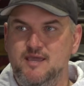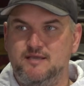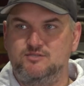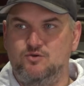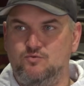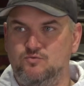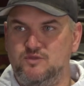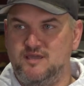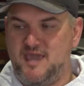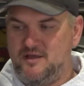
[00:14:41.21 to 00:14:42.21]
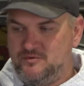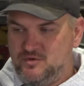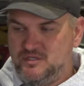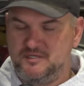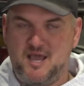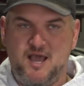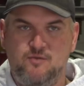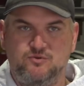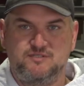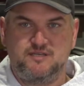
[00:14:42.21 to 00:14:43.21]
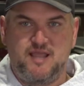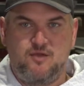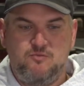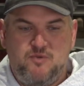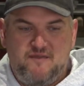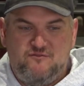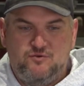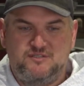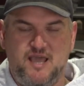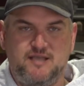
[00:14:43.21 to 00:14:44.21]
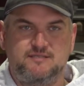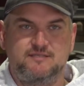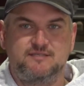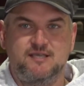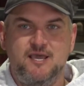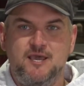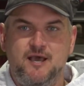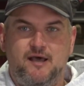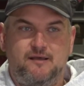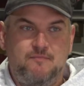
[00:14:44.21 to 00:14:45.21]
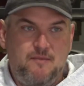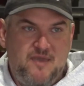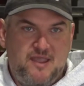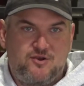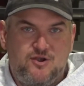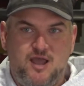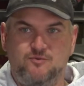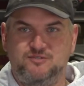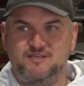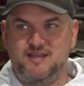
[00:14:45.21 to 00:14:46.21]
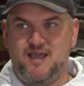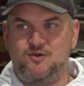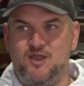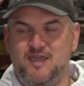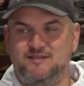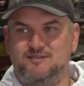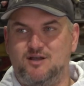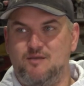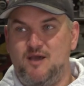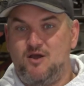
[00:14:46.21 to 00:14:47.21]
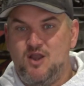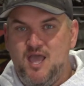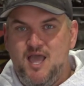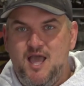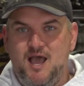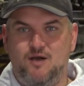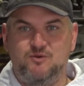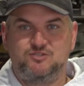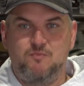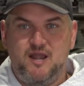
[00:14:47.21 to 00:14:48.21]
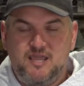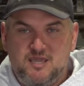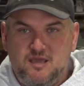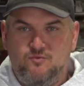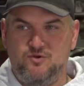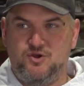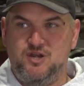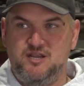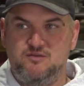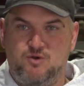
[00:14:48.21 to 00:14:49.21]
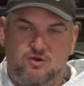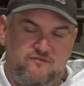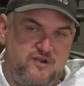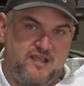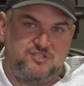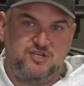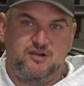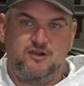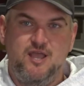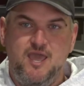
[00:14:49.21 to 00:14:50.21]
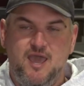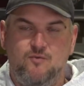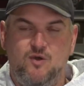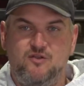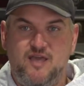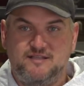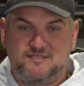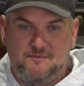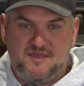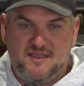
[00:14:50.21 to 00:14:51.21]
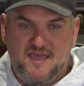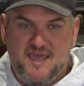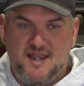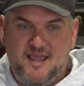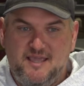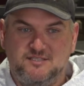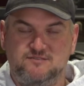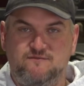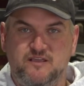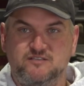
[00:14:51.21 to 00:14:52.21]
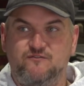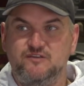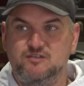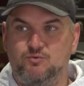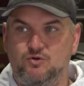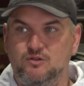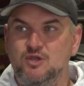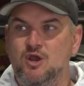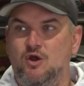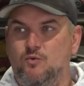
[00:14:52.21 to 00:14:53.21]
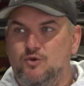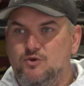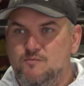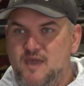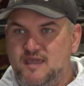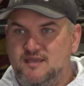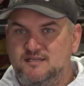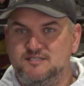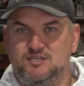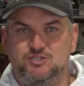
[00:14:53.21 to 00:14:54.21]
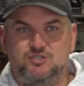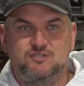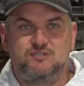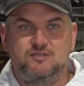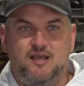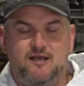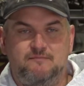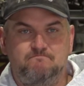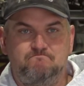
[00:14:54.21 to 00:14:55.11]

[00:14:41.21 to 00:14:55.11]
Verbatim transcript: And so the accountant and I will sit down and pay fewer taxes. Uh, my banker and I will sit down and talk about how much money we're going to need to borrow for next year and whether that's something that is, is feasible. Are we going to make decisions um,